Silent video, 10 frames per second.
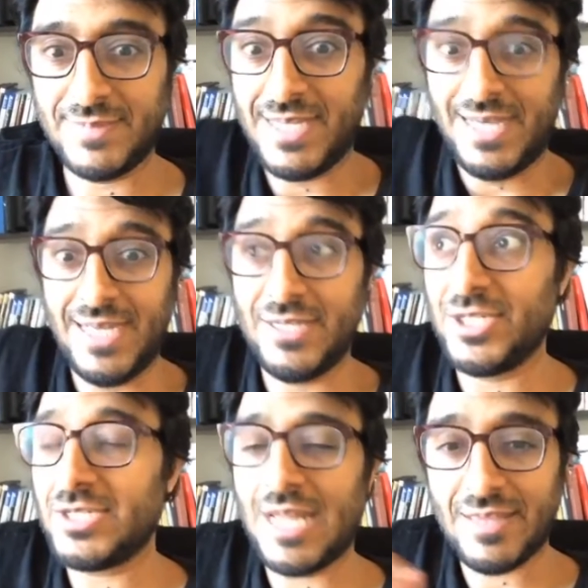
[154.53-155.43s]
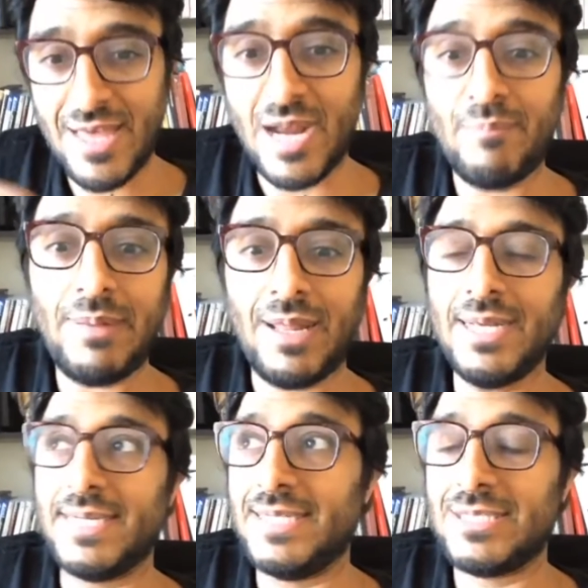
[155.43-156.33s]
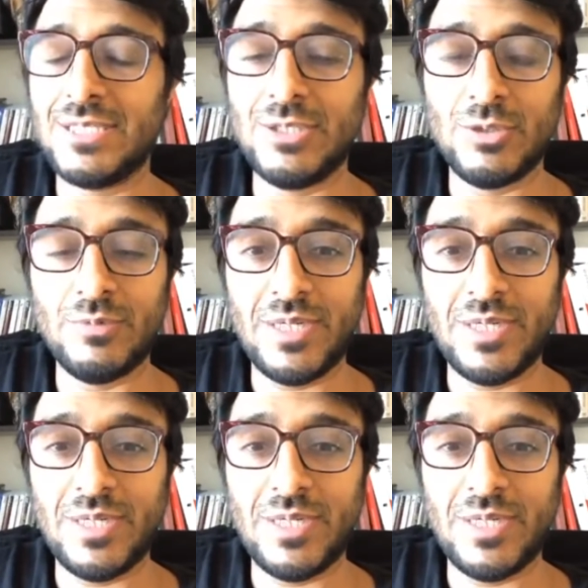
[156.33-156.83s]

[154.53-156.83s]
and just like that, plug it into my,